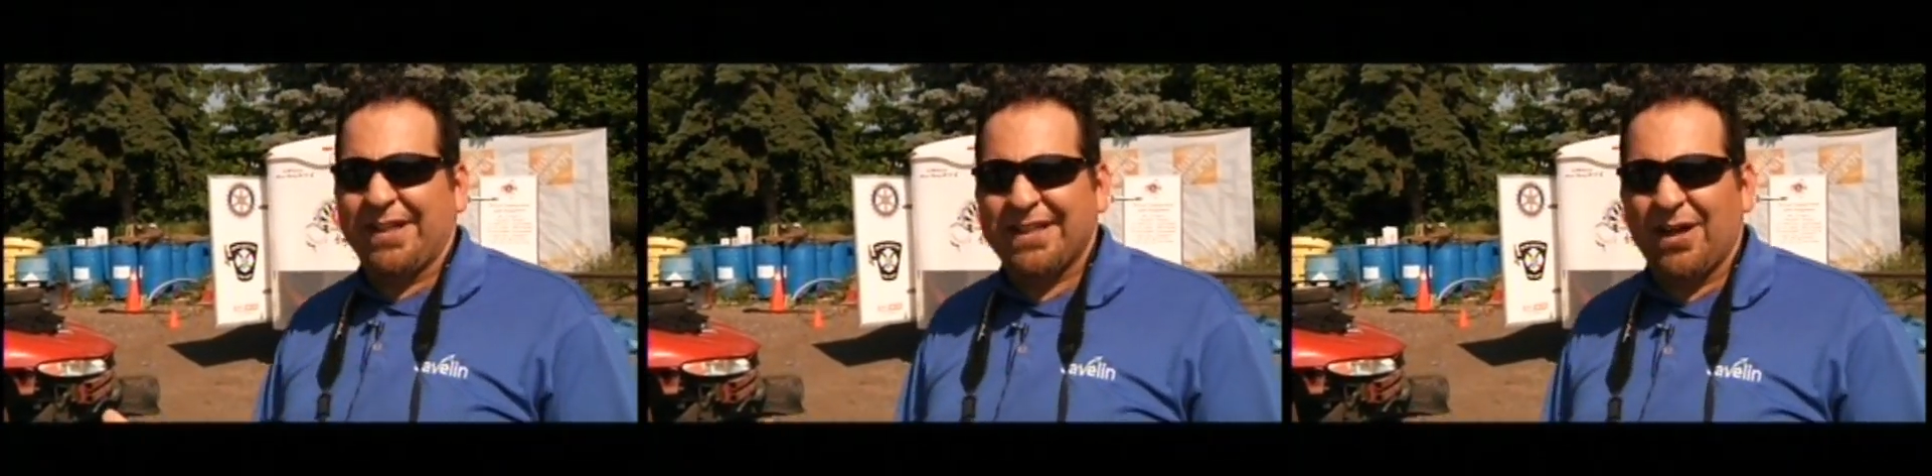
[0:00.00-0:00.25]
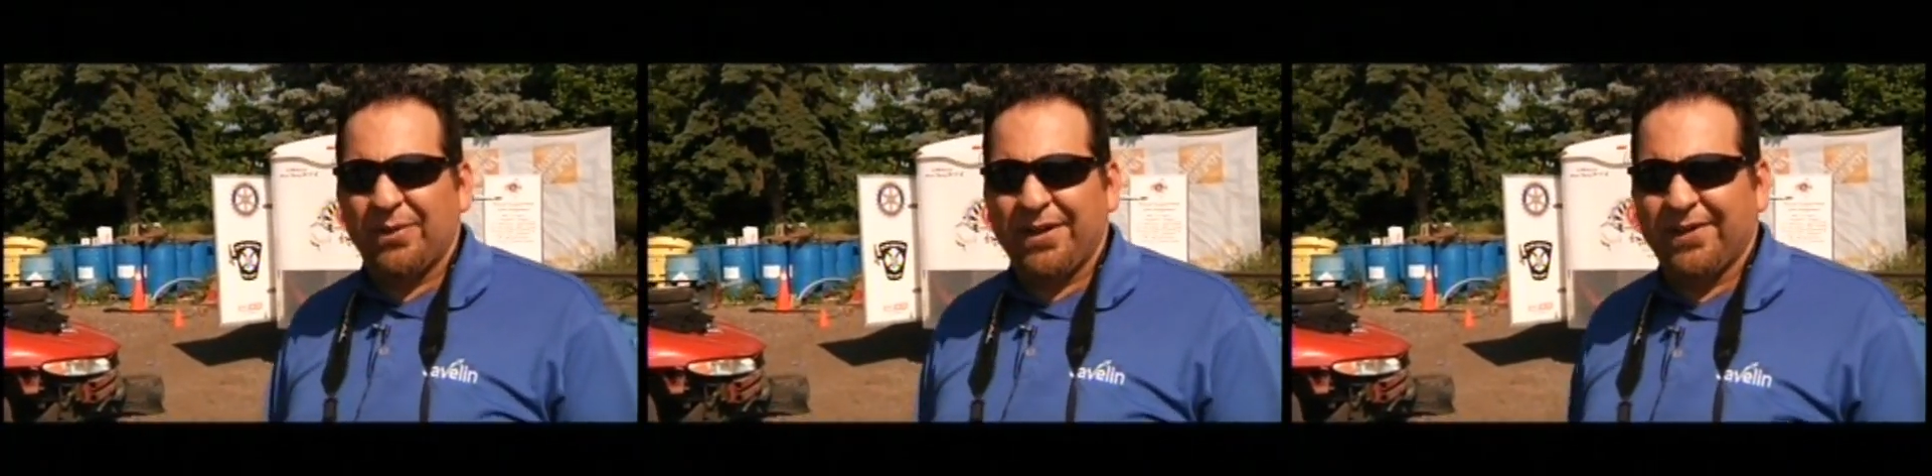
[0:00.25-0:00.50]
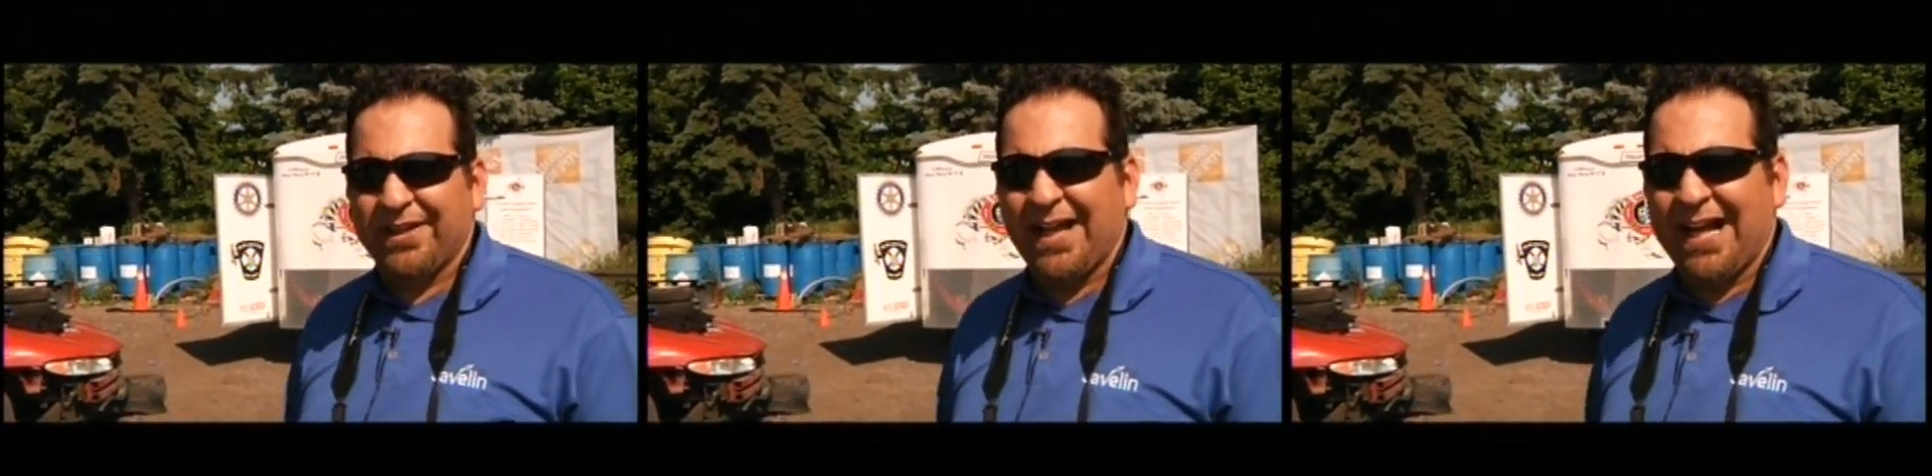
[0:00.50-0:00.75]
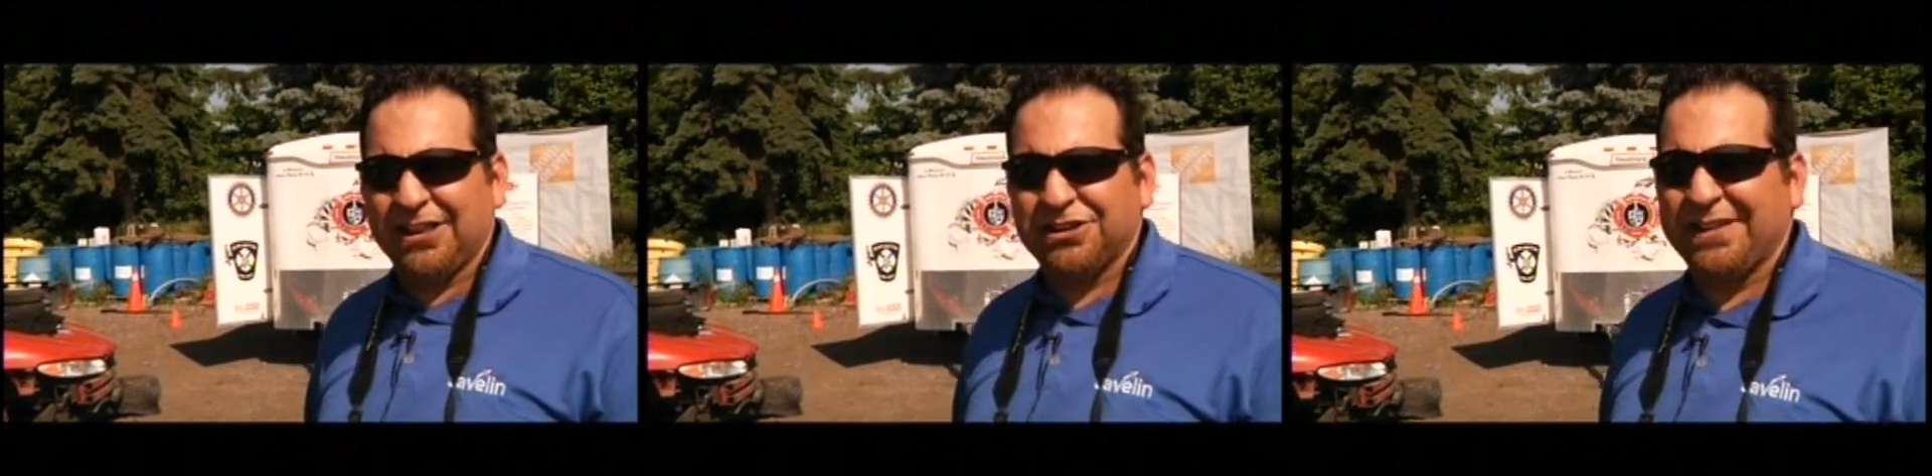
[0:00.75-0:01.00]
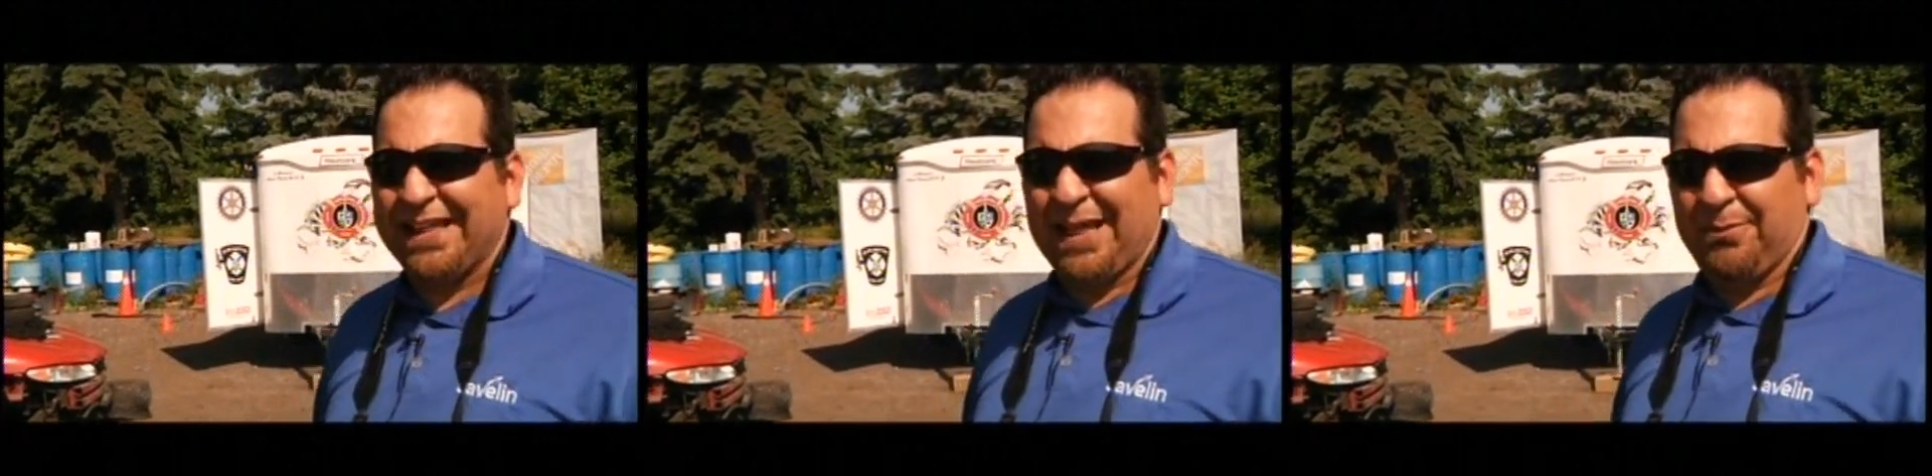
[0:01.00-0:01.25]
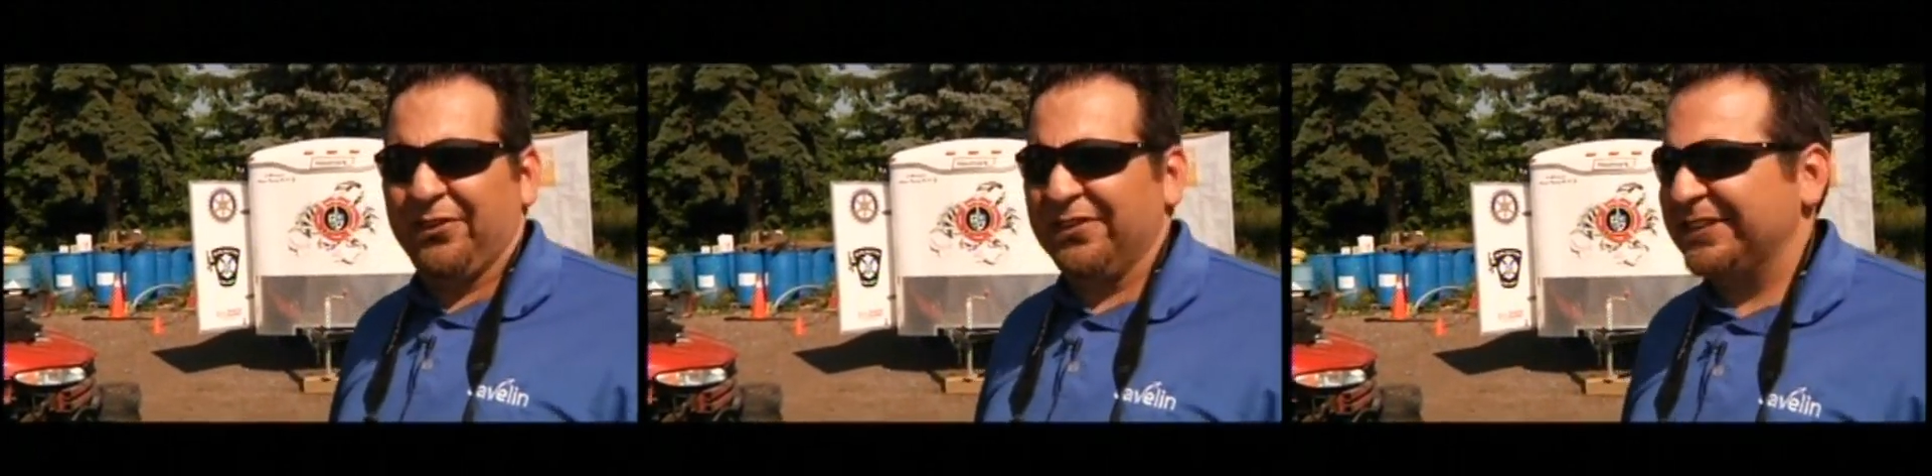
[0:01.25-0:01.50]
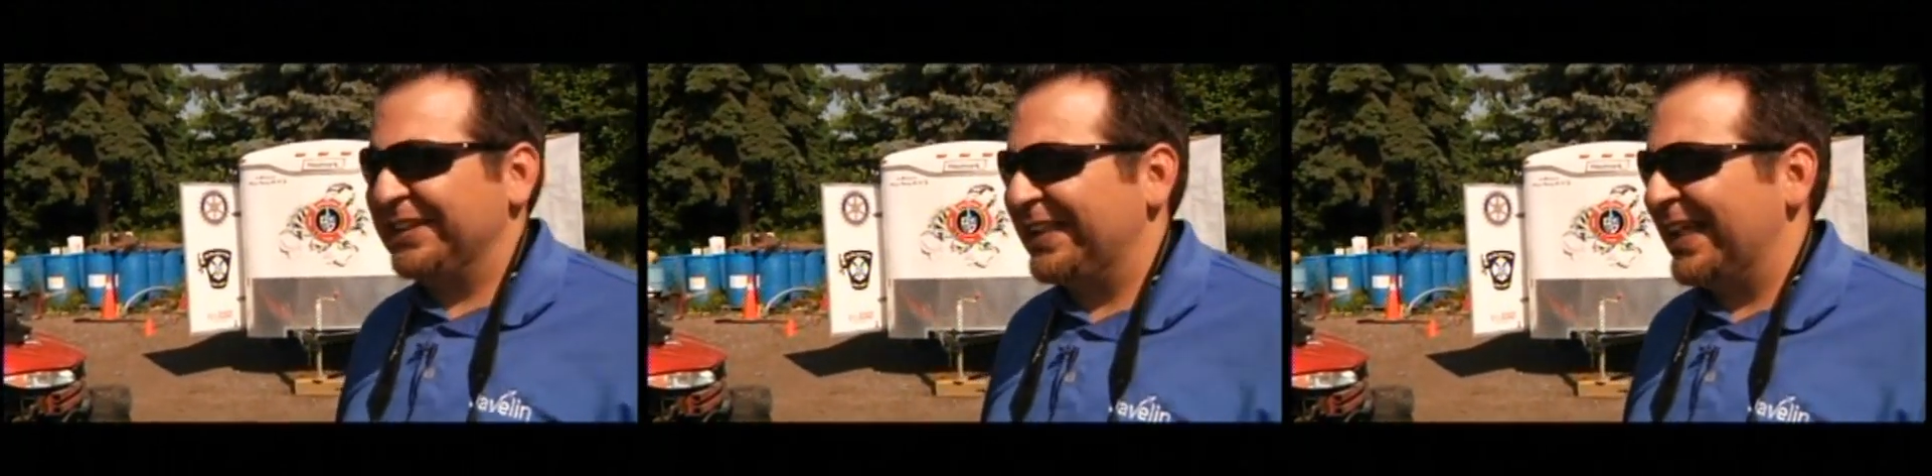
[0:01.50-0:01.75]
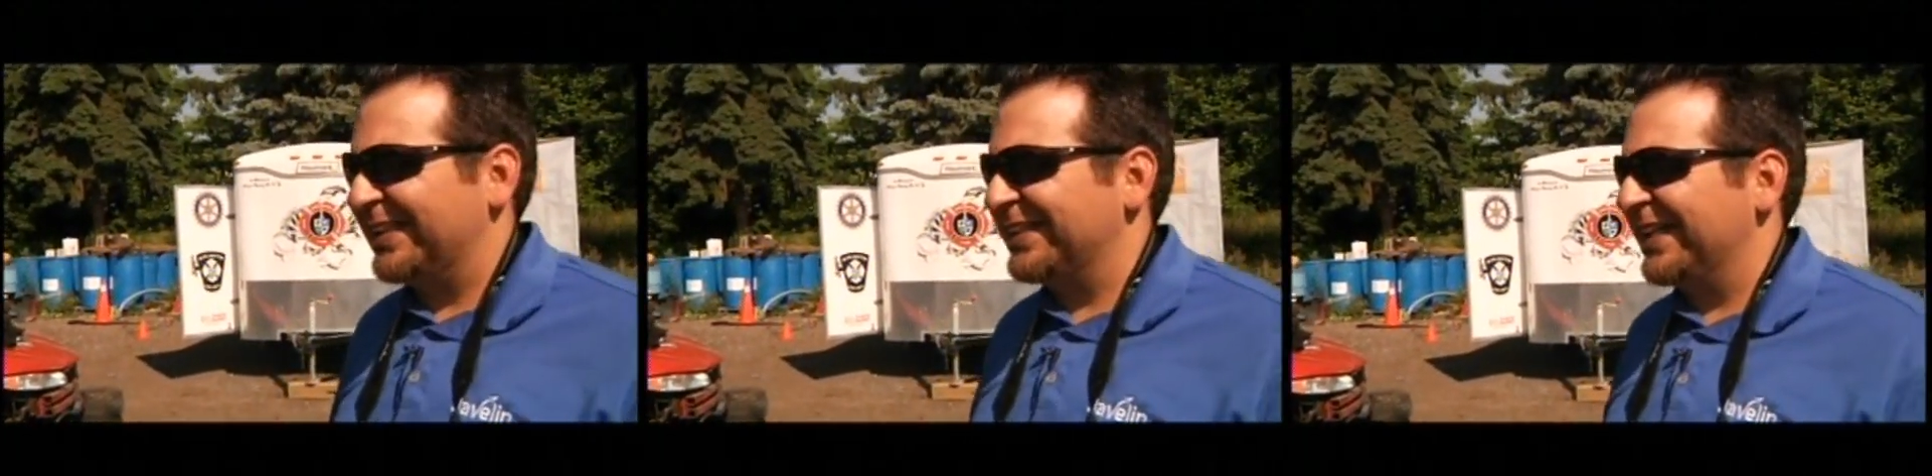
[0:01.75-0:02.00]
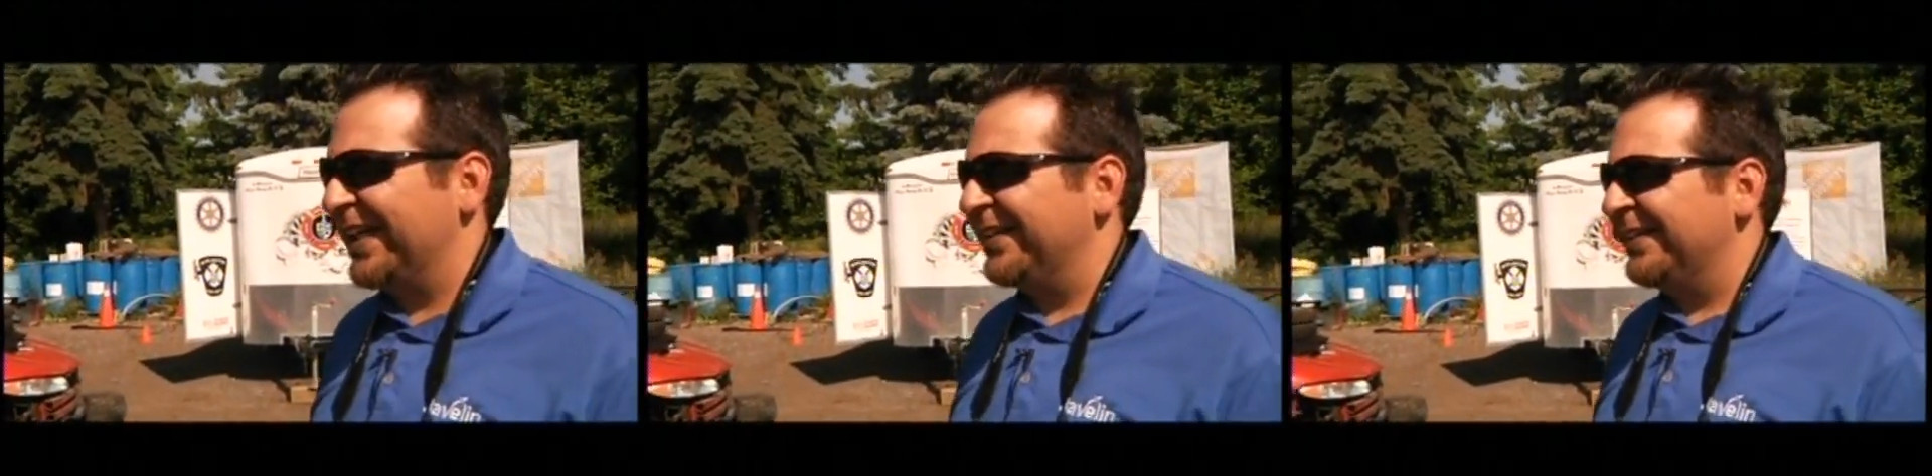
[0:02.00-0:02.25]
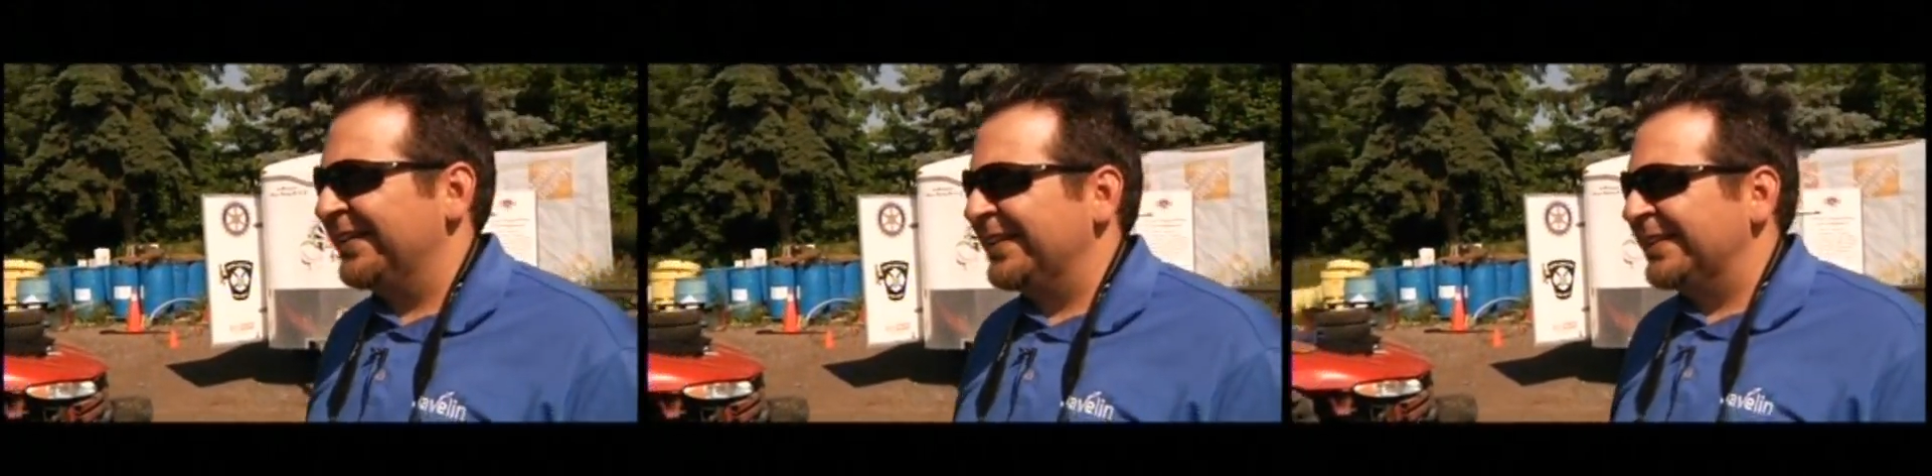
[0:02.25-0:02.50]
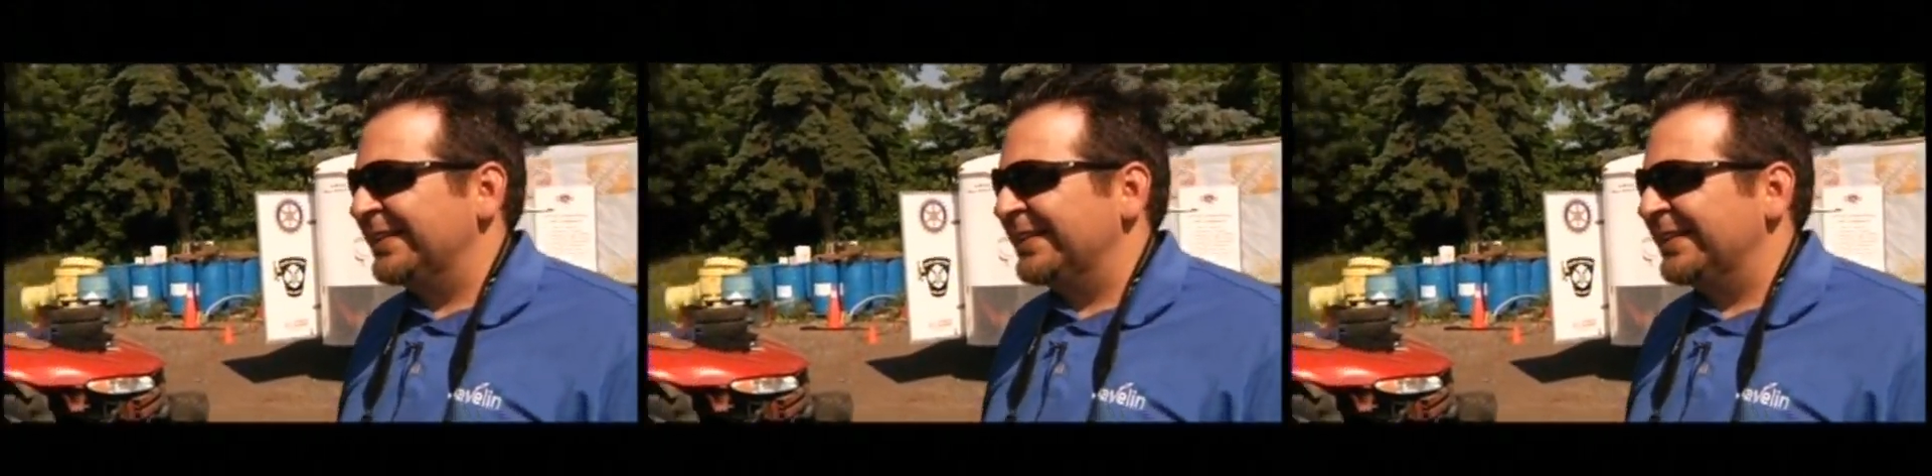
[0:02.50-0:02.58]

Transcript: it's great that we are actually able to see that today.